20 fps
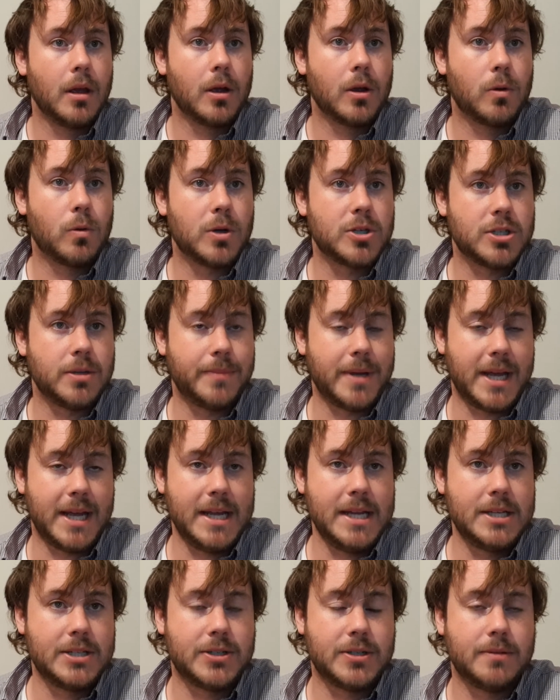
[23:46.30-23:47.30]
Question number
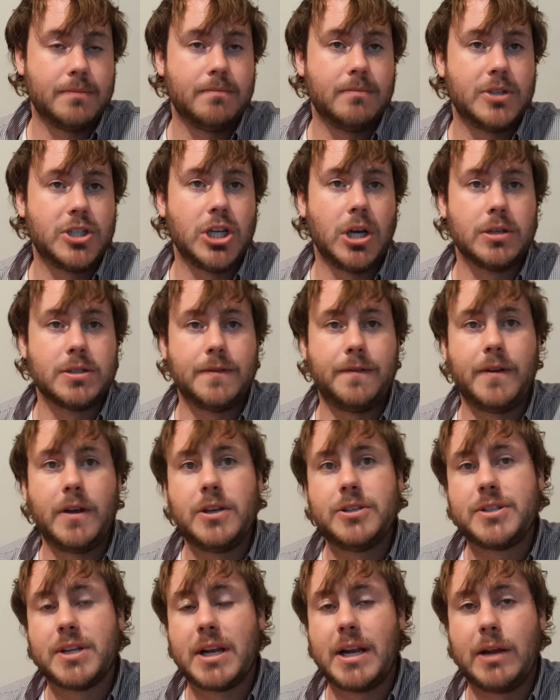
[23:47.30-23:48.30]
8. Charles I
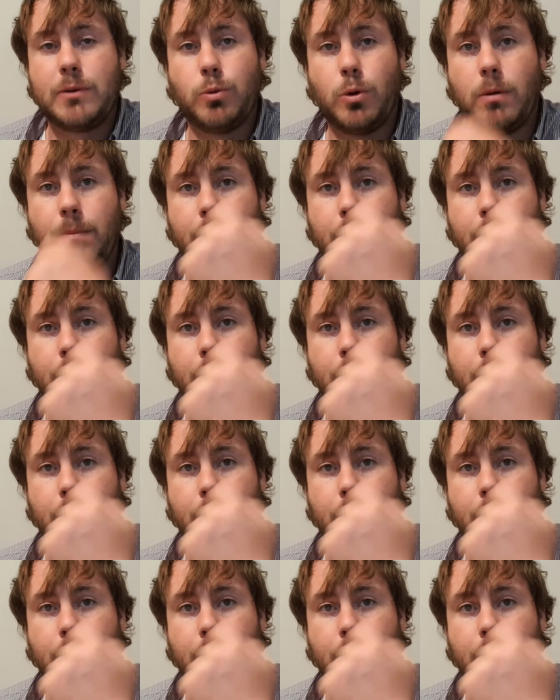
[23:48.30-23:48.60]
declared war